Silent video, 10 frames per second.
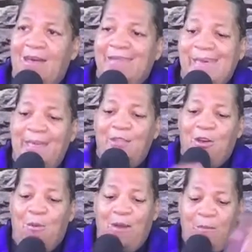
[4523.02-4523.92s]
that
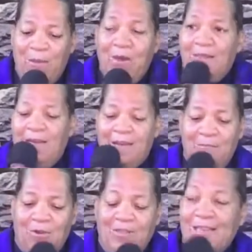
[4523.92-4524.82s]
we want to, come
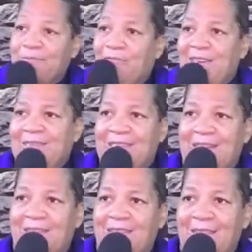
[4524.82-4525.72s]
on, let's pray
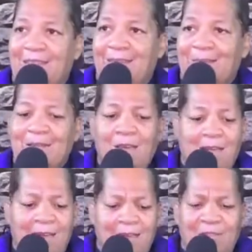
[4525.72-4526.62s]
together.
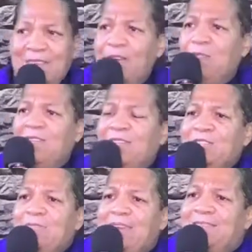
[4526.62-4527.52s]
It'll take one or
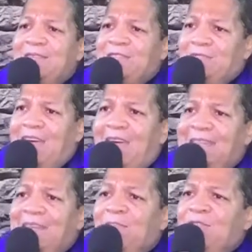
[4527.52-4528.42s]
two minutes to do that and
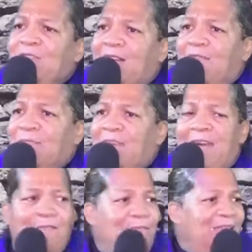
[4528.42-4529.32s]
tell them you love them and
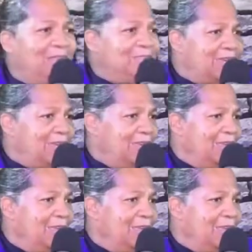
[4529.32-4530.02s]
have a blessed day.